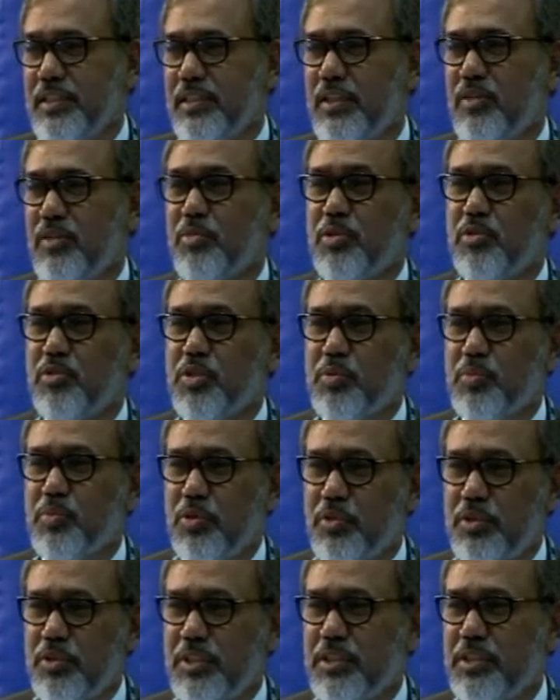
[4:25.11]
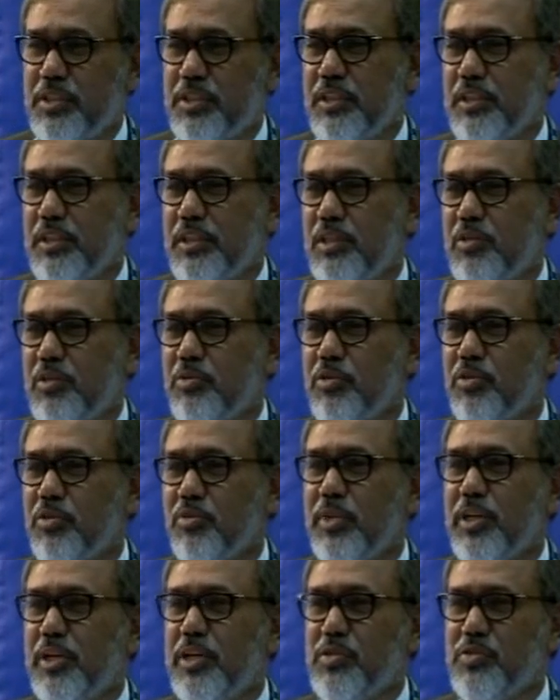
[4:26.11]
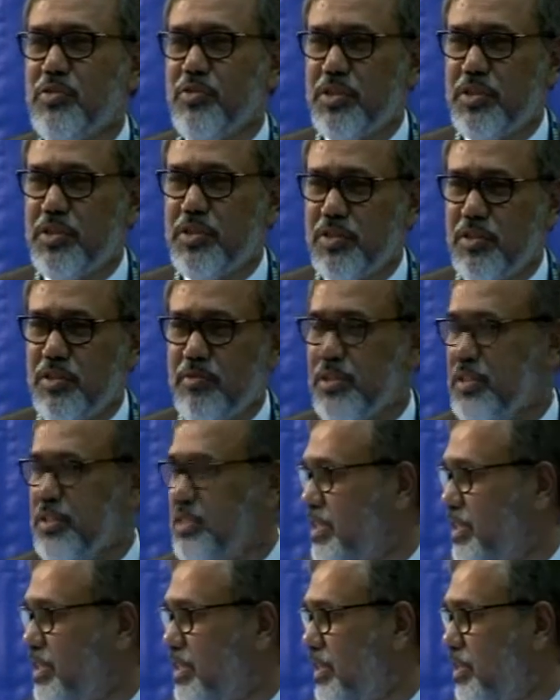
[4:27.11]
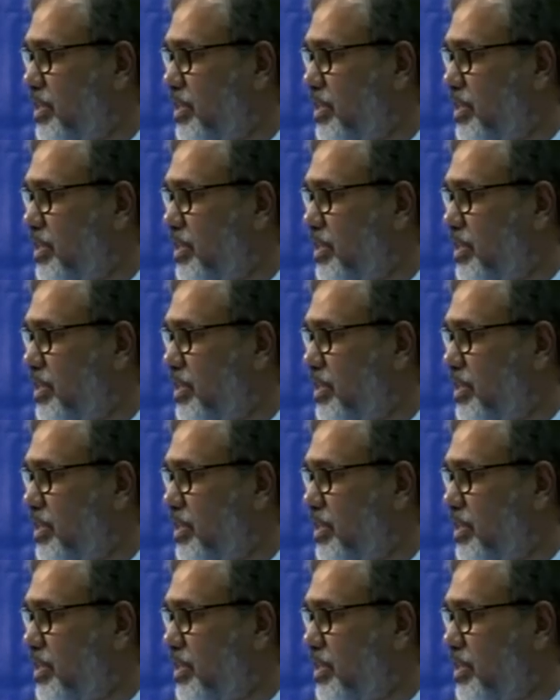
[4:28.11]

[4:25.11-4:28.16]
how many was born yesterday, how many marriages was dissolved yesterday,